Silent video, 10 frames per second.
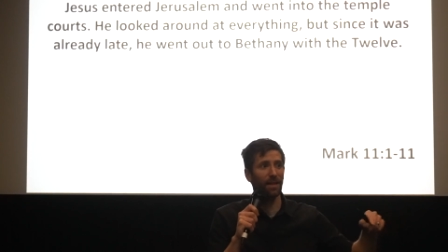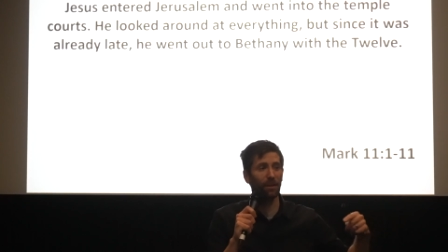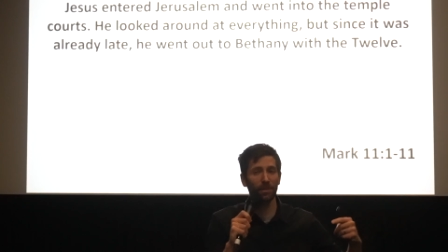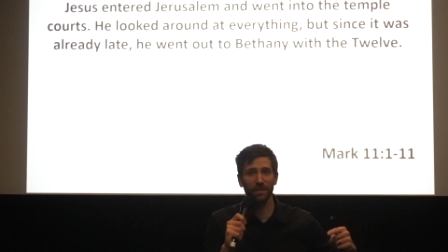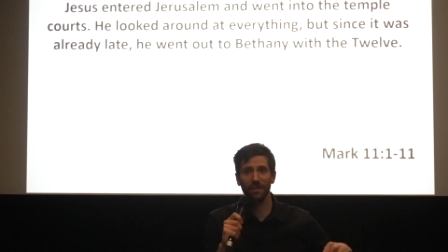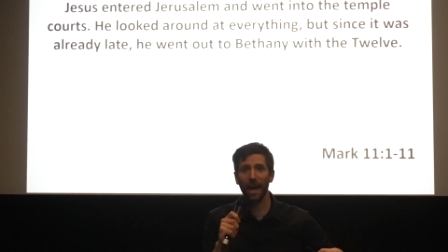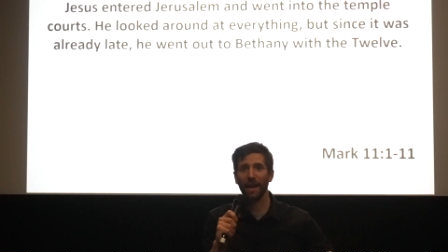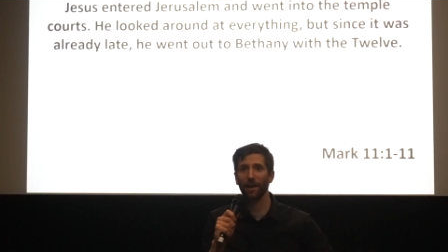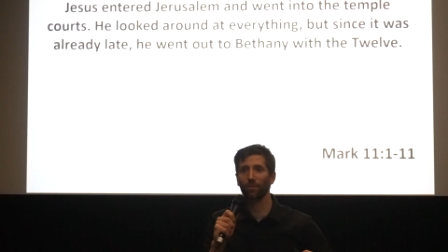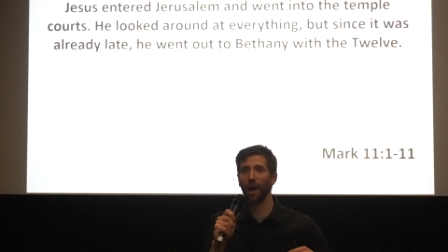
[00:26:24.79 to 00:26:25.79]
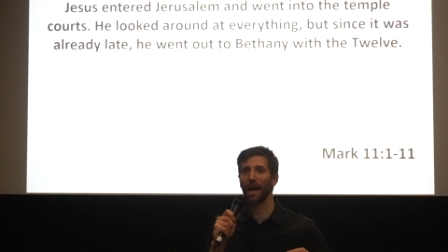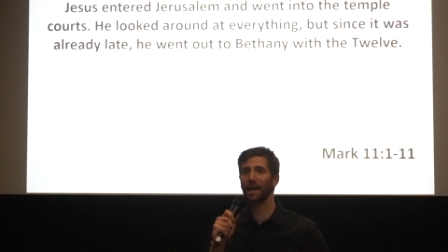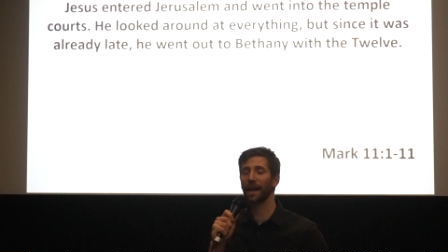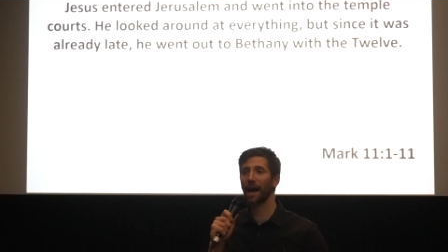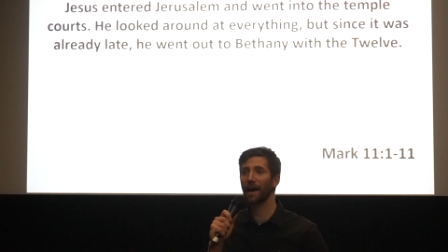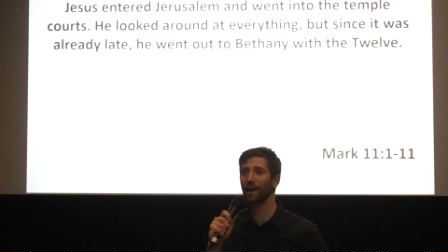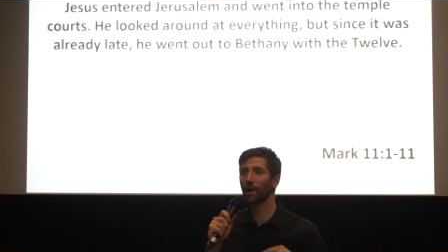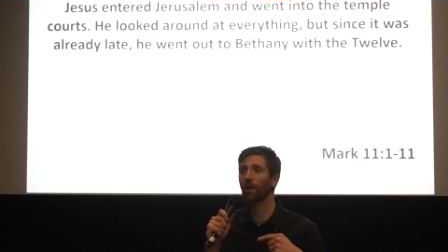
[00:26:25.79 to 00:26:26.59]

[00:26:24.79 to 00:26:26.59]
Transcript: The Messiah riding on a